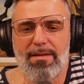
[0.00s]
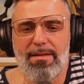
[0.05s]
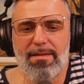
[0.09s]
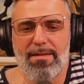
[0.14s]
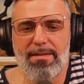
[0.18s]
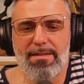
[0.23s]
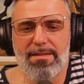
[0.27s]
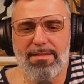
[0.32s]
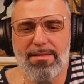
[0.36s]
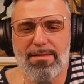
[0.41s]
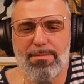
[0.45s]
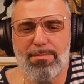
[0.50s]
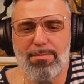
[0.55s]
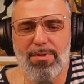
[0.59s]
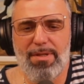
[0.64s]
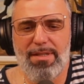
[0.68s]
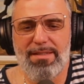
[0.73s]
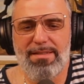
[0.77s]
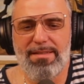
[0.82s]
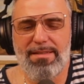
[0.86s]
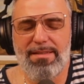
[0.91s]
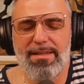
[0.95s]
This is
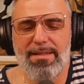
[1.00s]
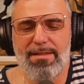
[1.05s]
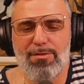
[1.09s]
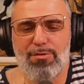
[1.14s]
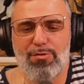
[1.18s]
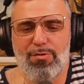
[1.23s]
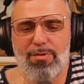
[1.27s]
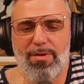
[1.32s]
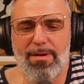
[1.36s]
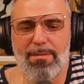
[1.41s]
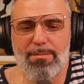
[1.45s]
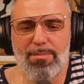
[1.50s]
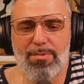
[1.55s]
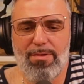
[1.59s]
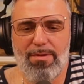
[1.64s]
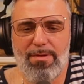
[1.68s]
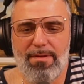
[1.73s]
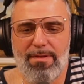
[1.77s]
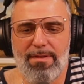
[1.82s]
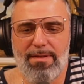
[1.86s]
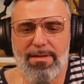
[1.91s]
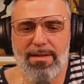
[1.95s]
President Trump.
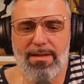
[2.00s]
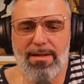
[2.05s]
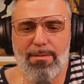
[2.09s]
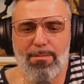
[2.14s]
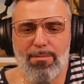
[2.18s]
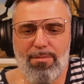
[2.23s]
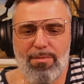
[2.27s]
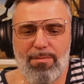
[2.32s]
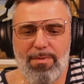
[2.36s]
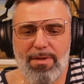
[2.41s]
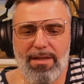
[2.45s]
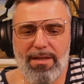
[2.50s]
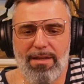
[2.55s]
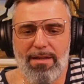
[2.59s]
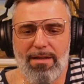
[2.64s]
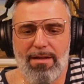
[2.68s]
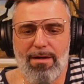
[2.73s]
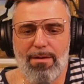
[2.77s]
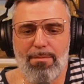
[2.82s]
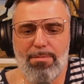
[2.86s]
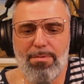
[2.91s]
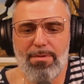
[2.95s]
Then I'm bringing
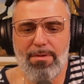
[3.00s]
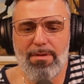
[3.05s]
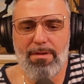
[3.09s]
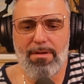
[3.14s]
up,